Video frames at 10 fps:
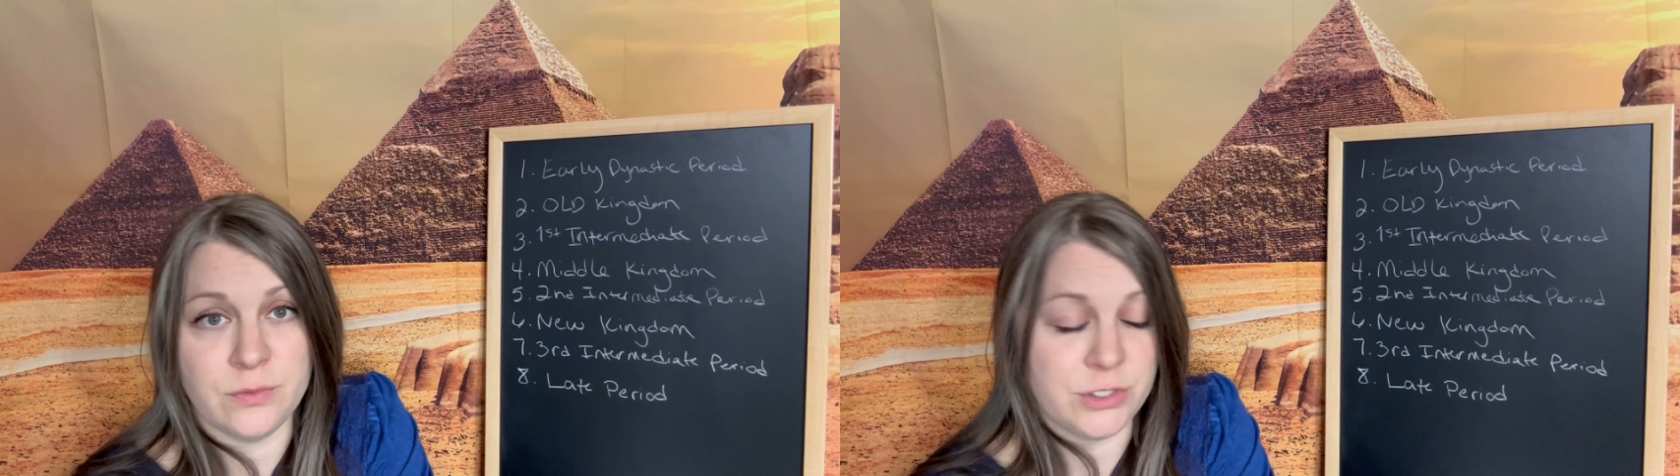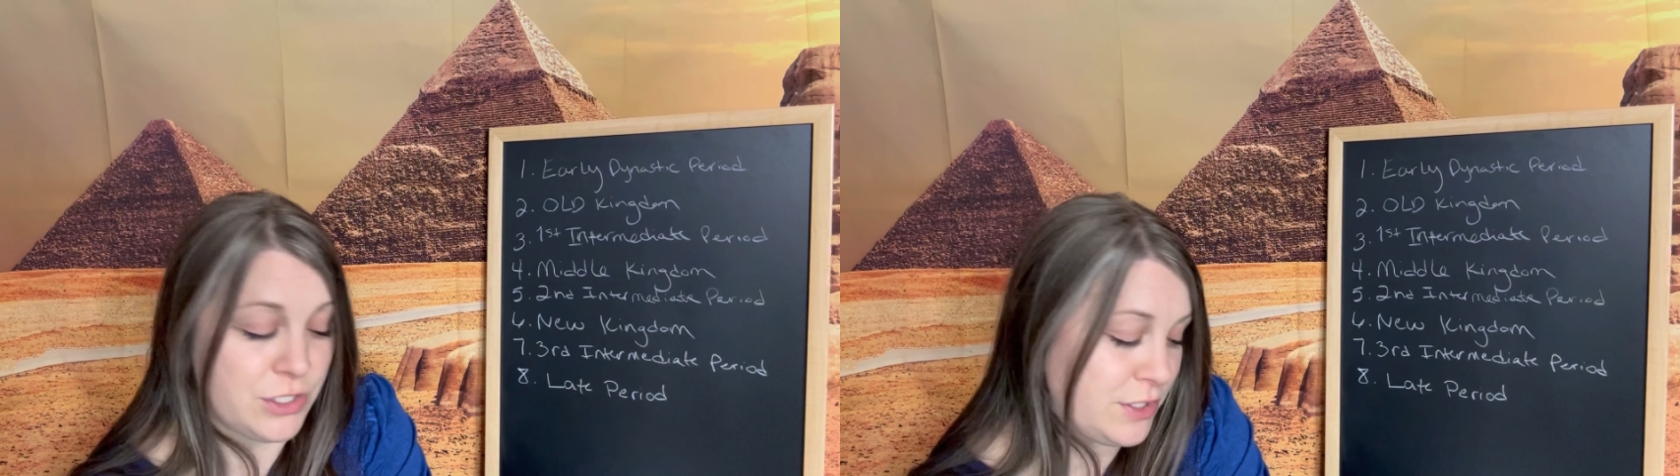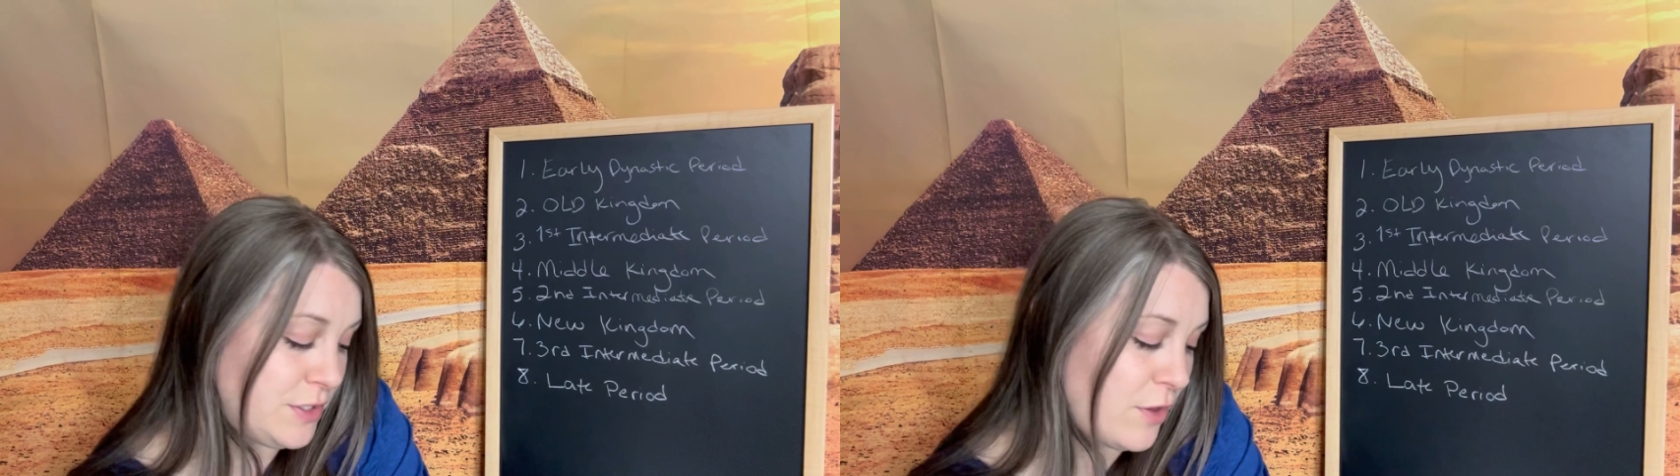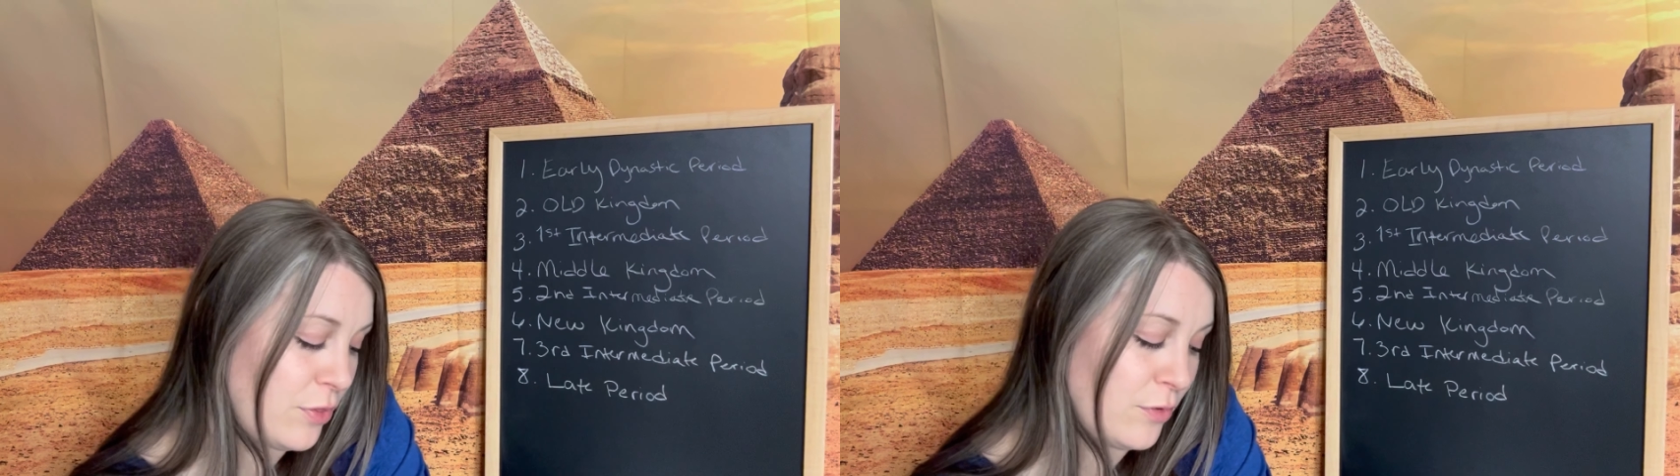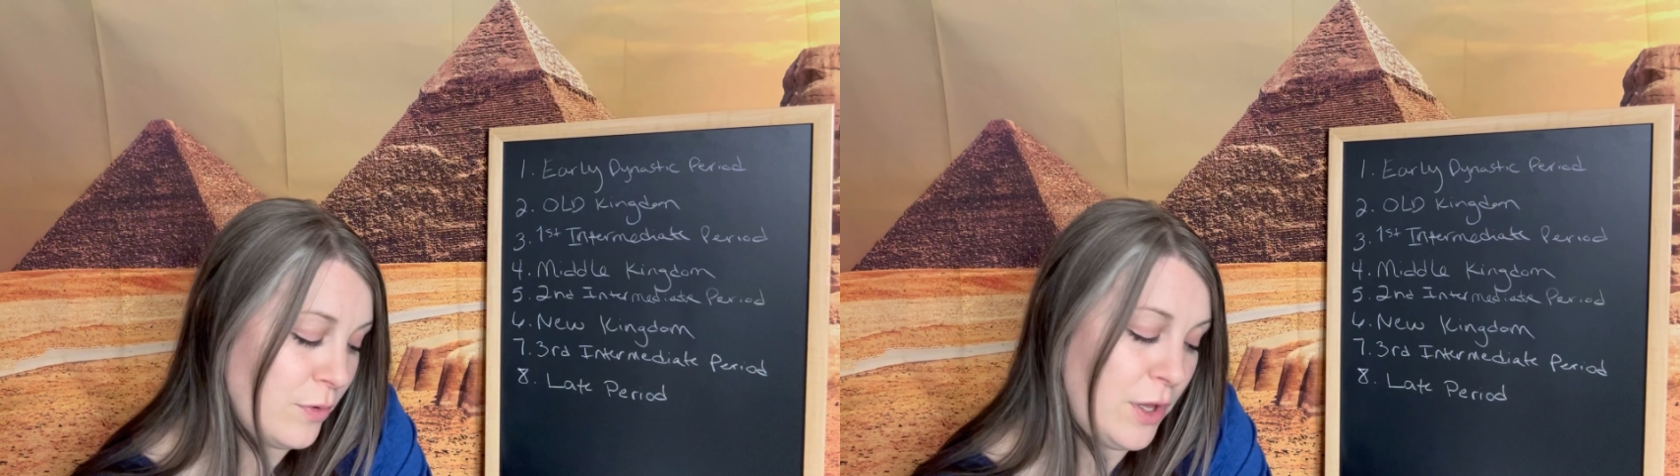which is
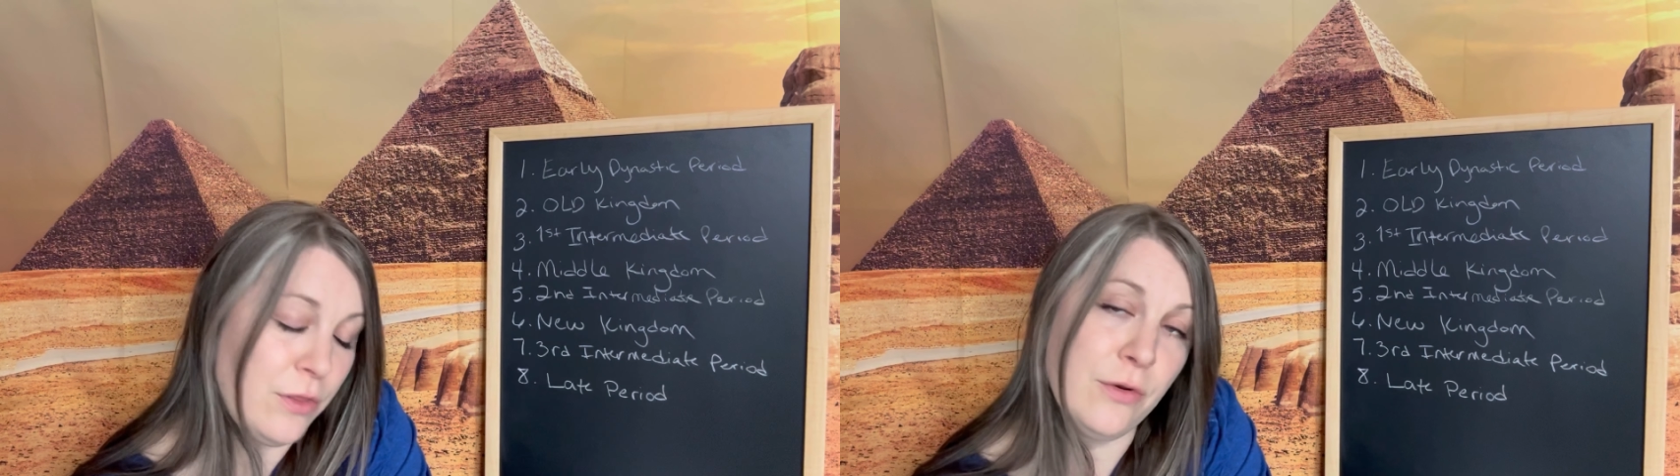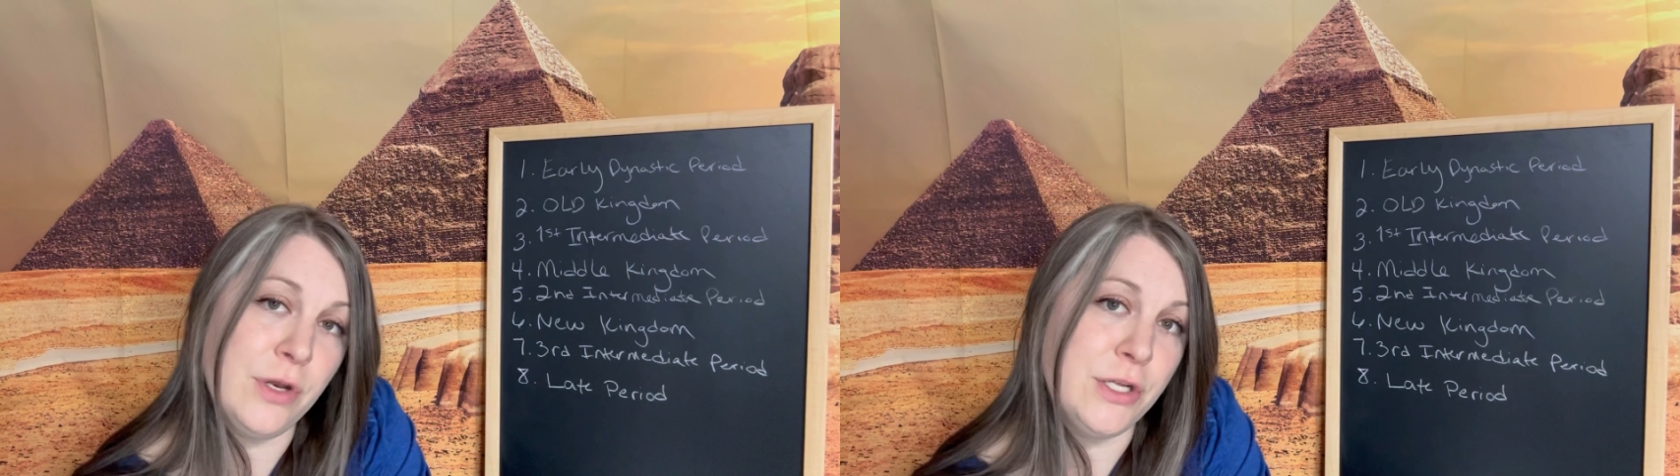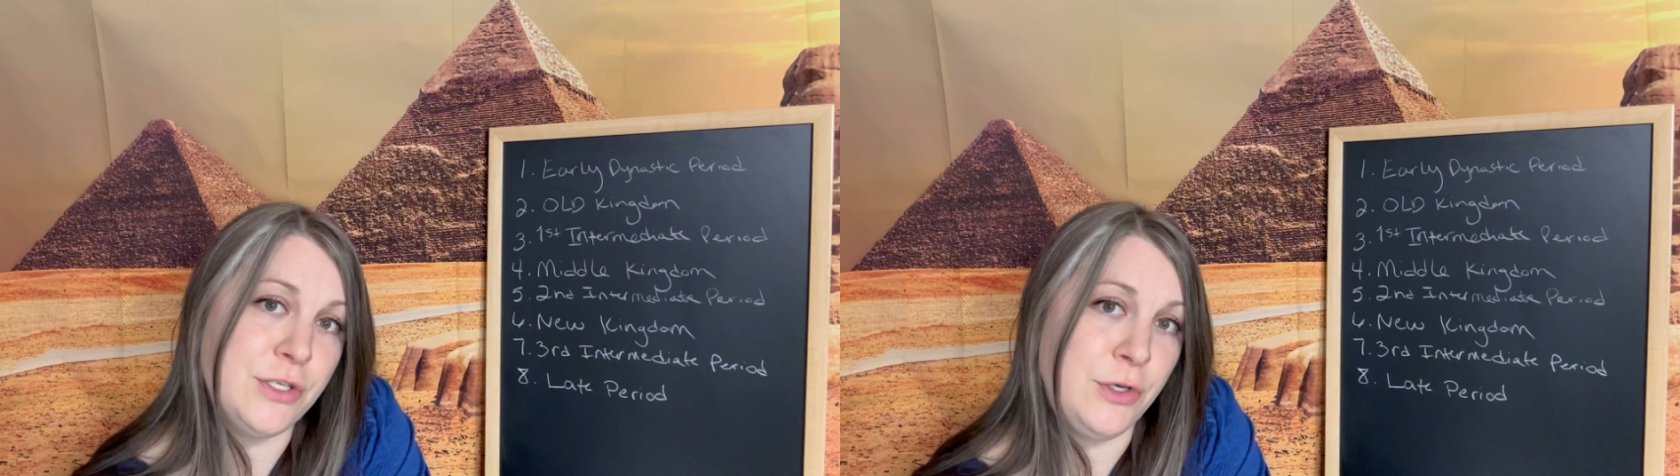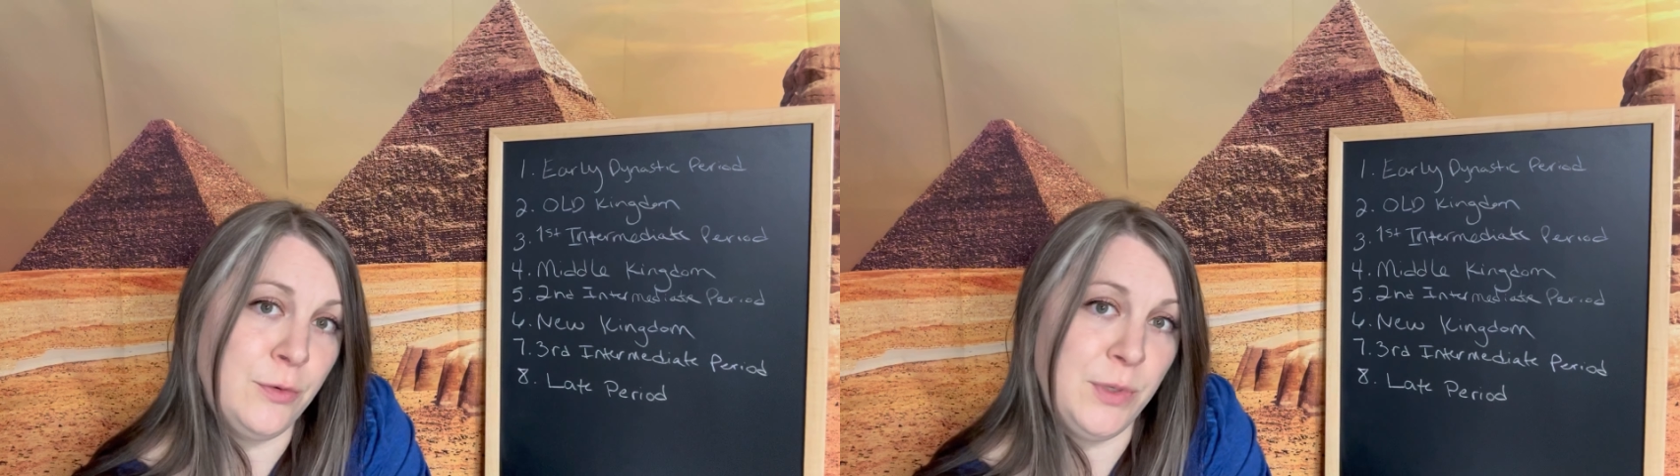332